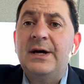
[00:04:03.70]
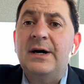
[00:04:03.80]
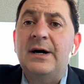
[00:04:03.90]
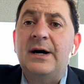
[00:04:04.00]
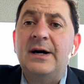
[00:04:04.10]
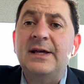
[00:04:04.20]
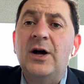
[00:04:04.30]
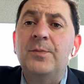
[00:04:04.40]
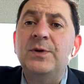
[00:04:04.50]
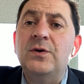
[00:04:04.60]
to
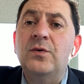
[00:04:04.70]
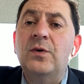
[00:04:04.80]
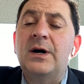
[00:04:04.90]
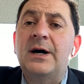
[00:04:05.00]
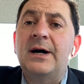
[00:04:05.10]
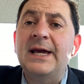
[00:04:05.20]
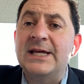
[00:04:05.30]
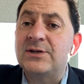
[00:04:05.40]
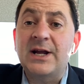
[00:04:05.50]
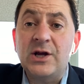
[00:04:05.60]
help you
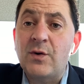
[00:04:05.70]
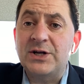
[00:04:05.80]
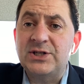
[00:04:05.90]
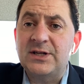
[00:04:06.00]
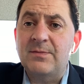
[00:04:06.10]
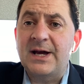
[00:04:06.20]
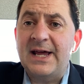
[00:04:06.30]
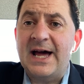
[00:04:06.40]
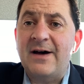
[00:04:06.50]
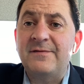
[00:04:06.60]
answer any questions that you might
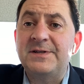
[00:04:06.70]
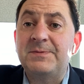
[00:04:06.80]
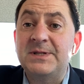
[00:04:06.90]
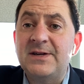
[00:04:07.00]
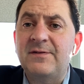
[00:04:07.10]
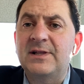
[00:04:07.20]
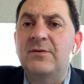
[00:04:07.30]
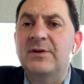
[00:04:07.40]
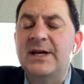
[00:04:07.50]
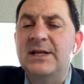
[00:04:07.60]
have specifically
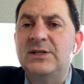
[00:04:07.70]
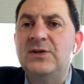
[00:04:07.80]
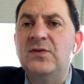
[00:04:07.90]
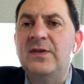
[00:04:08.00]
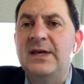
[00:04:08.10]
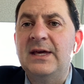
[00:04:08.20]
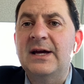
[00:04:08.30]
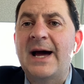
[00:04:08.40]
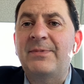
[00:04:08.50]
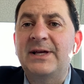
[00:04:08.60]
related to the
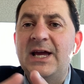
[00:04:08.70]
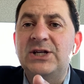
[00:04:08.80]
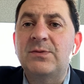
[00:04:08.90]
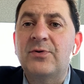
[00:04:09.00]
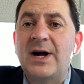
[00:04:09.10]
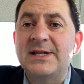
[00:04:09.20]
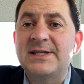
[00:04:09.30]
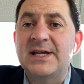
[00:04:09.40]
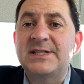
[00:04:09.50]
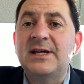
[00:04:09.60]
application
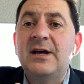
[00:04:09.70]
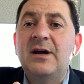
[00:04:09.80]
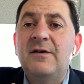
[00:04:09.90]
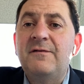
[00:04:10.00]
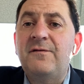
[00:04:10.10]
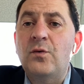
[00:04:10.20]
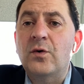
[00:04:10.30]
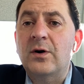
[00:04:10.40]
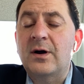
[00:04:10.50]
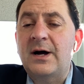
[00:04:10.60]
process
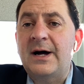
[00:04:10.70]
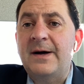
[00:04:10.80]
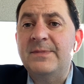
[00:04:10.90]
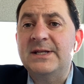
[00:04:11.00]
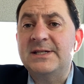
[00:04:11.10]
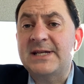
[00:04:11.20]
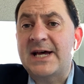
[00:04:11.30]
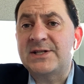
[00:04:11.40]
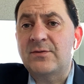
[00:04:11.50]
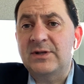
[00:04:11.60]
for the
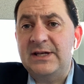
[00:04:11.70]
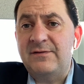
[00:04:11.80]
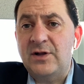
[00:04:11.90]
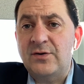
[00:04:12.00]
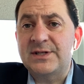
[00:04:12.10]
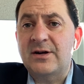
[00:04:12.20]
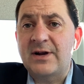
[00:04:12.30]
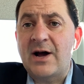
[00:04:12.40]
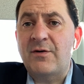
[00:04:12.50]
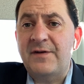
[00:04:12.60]
disaster relief loans that are
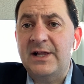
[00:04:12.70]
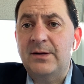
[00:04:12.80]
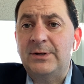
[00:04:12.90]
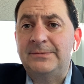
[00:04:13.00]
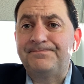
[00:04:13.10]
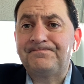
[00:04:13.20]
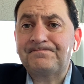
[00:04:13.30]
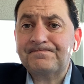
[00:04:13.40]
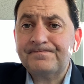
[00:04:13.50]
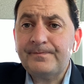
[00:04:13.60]
now available.
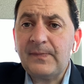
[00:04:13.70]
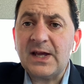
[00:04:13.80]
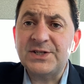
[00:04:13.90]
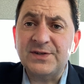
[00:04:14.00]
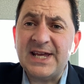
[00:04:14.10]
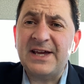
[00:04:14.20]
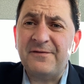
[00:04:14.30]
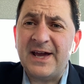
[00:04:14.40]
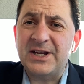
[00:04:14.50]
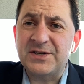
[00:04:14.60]
So take
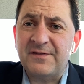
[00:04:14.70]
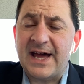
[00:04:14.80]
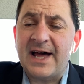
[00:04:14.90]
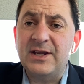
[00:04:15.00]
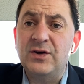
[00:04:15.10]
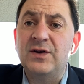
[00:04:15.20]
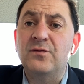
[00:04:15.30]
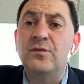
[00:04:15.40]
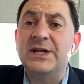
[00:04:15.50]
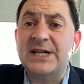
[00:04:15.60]
advantage of that. You
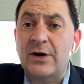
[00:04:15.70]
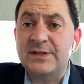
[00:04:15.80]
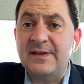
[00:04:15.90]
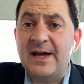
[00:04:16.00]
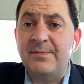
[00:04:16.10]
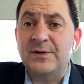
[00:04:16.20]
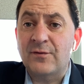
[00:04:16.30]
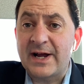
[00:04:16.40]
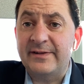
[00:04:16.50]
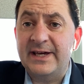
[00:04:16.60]
can reach out to them
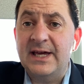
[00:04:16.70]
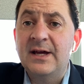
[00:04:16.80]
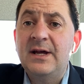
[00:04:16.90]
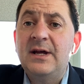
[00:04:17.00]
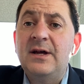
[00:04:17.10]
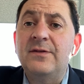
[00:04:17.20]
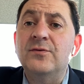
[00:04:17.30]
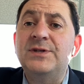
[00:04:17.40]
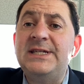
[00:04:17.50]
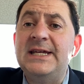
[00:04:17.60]
directly
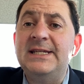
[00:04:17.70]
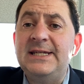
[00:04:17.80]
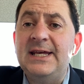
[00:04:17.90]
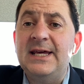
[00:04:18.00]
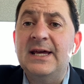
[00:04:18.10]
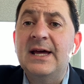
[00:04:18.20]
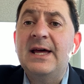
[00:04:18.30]
through ctsbdc.com.